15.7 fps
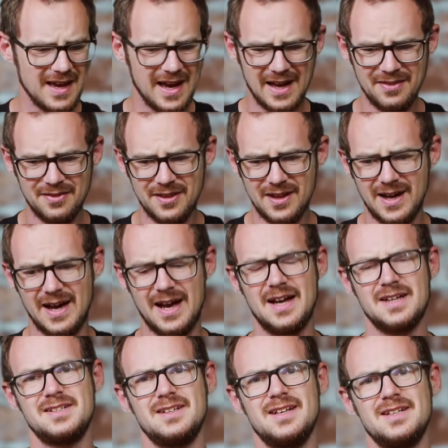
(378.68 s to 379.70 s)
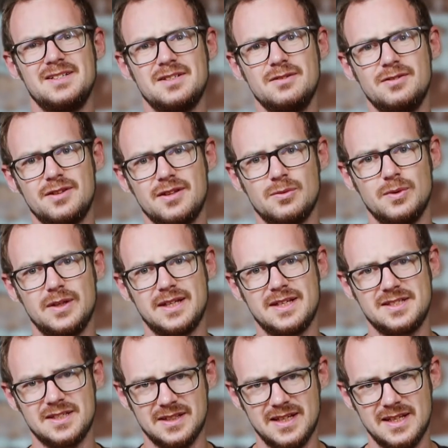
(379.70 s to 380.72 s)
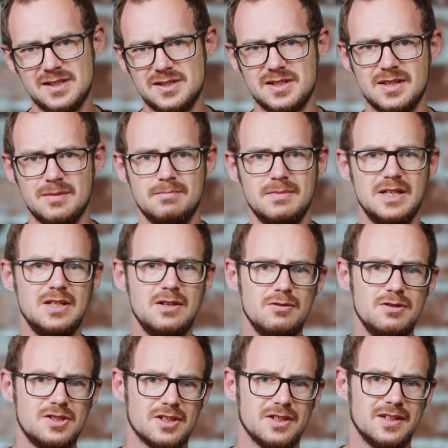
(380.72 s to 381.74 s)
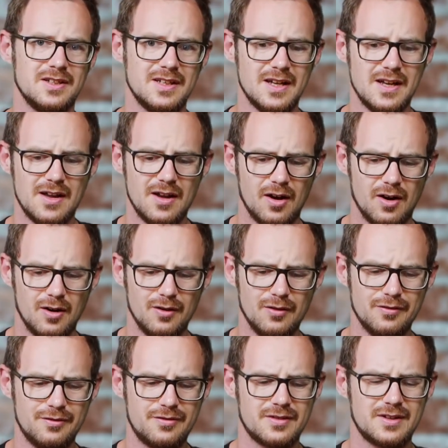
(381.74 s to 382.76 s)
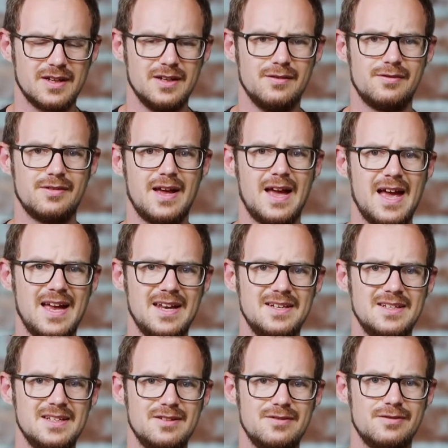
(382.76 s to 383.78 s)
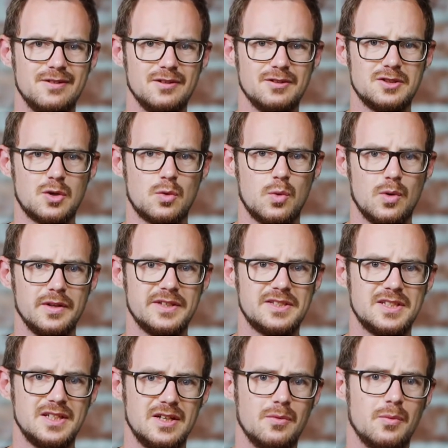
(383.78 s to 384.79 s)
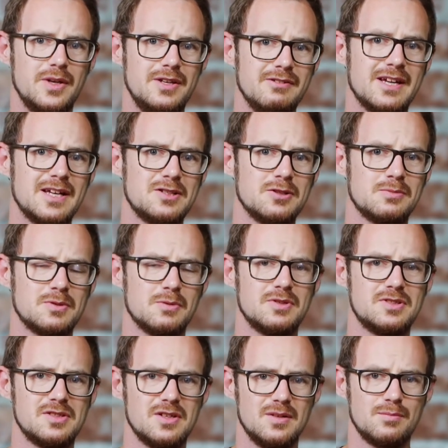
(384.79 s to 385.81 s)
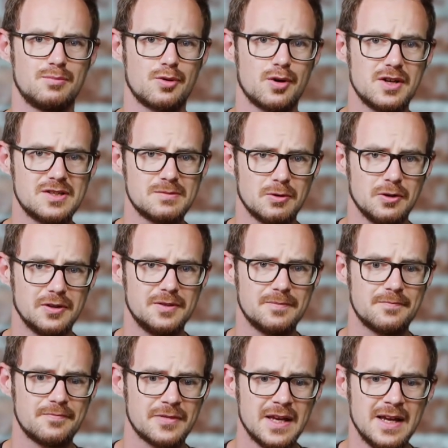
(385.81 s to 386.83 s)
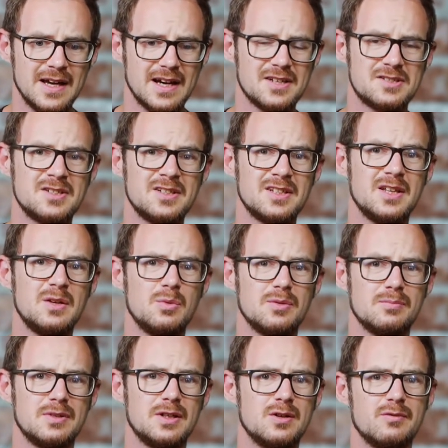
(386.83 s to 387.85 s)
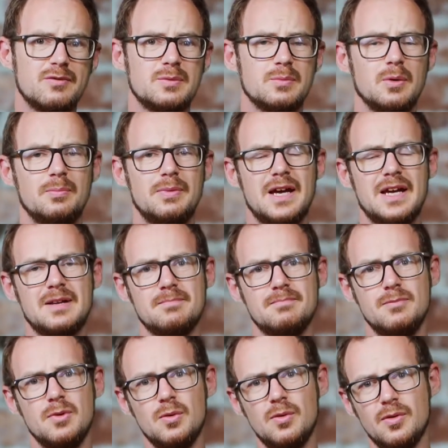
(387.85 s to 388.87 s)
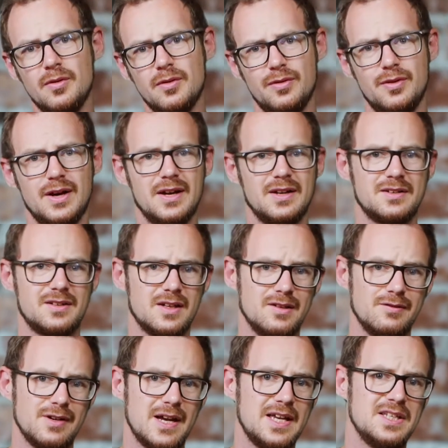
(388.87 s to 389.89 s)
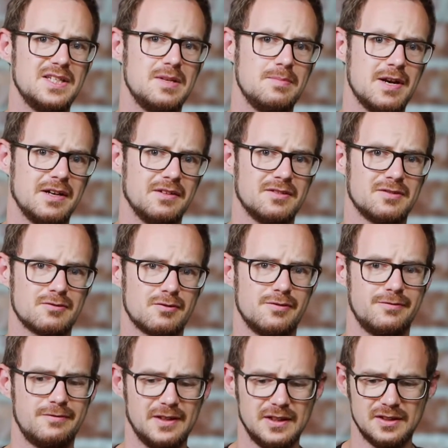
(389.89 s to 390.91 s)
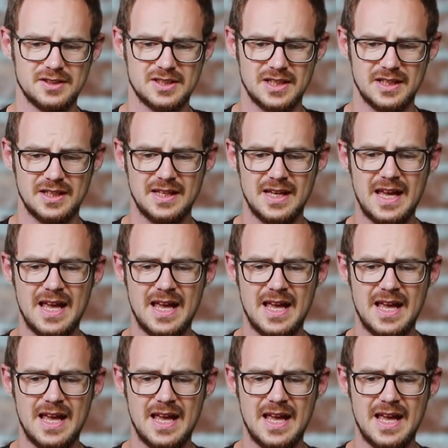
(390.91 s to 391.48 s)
and that. I do think we're getting into the minutiae of kind of ND filter quality when you get up to a certain price point. I certainly wouldn't be comfortable paying more than kind of £80 for a filter,